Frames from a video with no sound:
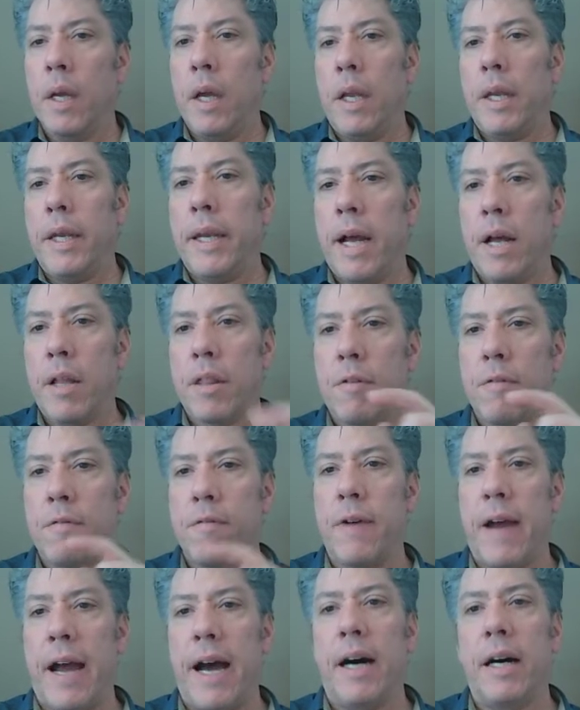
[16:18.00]
now the
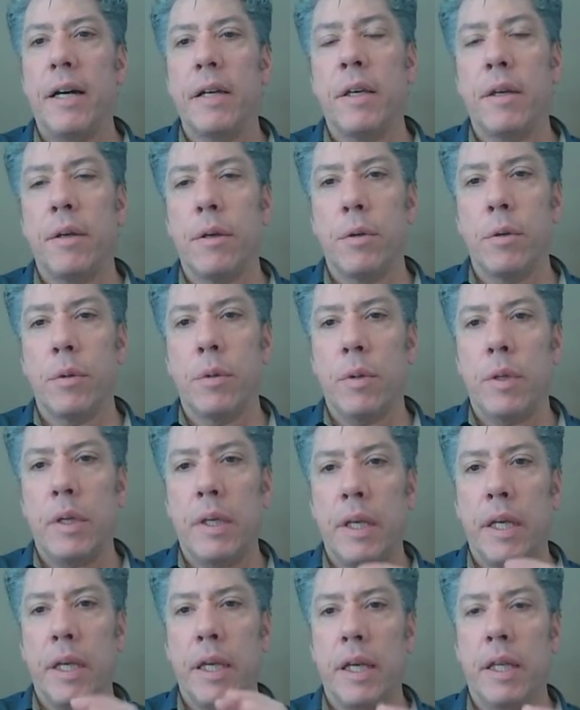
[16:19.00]
value
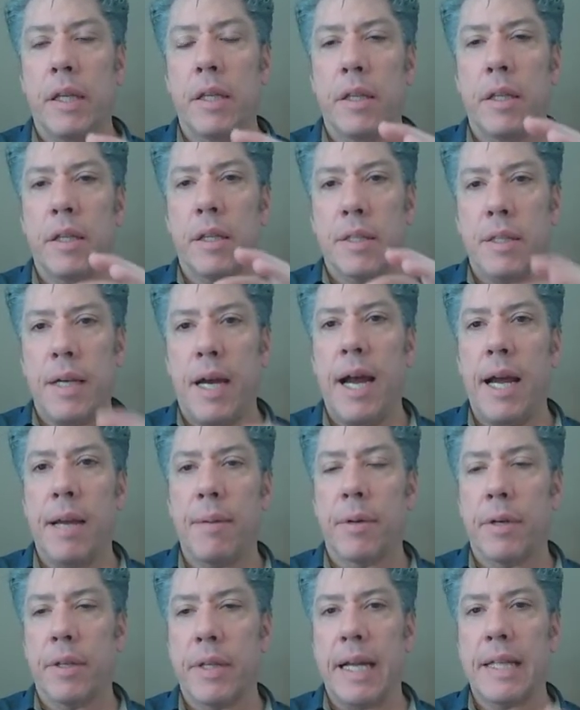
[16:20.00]
in the
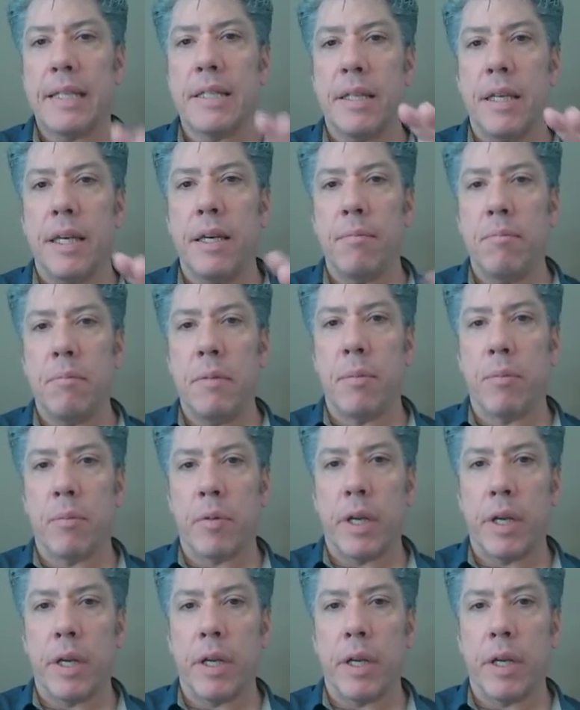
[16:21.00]
timer, that's in memory.